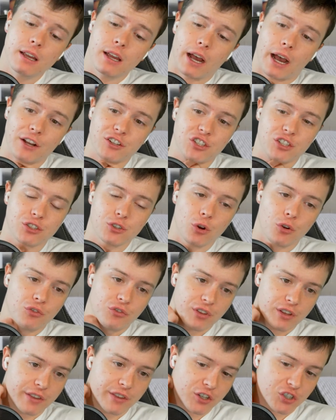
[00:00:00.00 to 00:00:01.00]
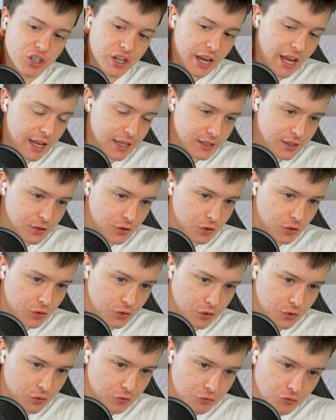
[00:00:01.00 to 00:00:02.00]
I just don't think that she has
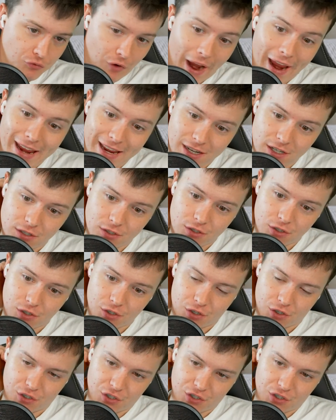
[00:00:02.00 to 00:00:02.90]
the range.